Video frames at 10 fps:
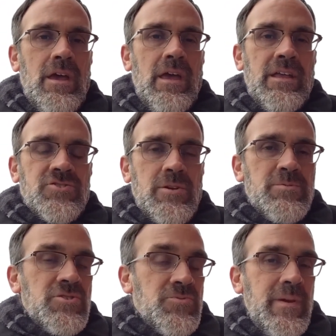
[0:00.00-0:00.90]
And
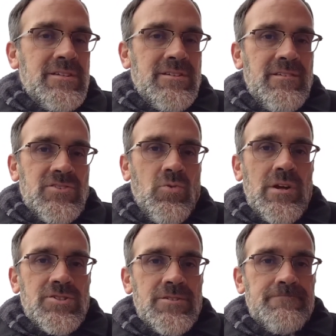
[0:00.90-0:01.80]
Scripture speaks to this
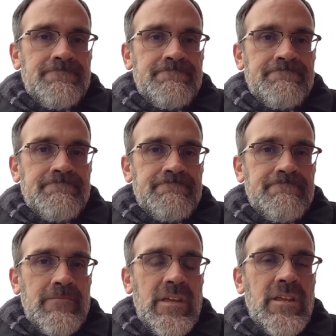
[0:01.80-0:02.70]
question.
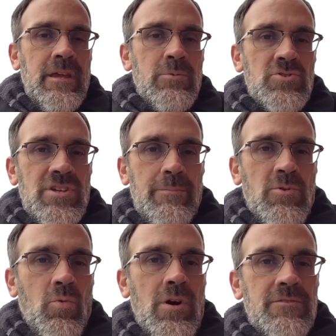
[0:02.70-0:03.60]
In Hebrews chapter
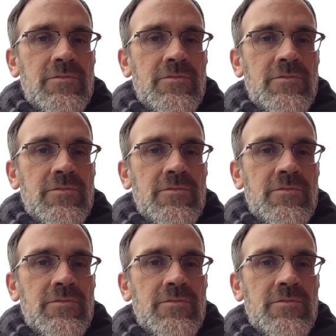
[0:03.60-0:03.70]
1,